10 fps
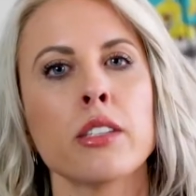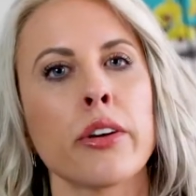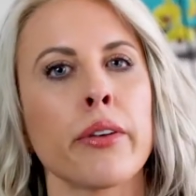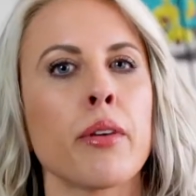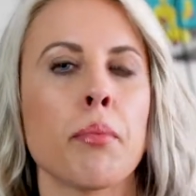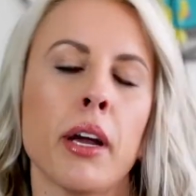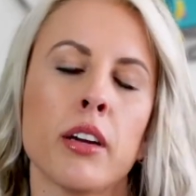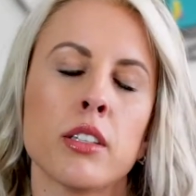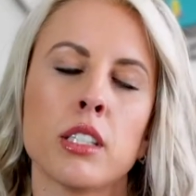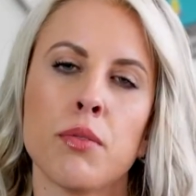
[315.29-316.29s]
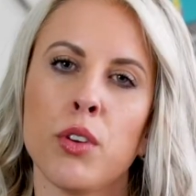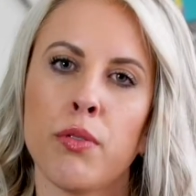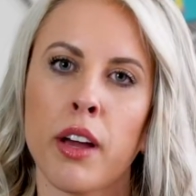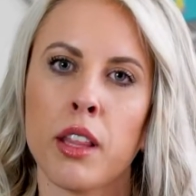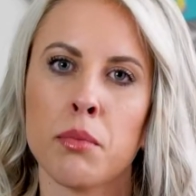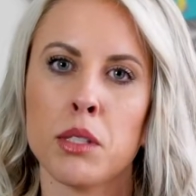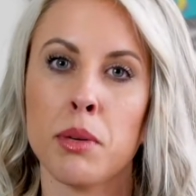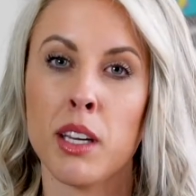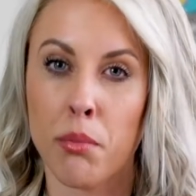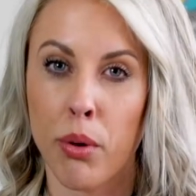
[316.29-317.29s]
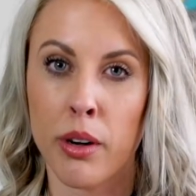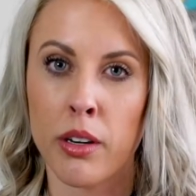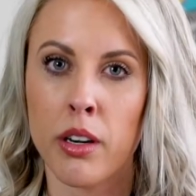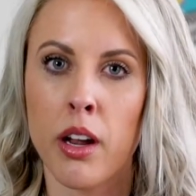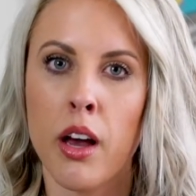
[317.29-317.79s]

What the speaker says: certain repairs if you find them to be important.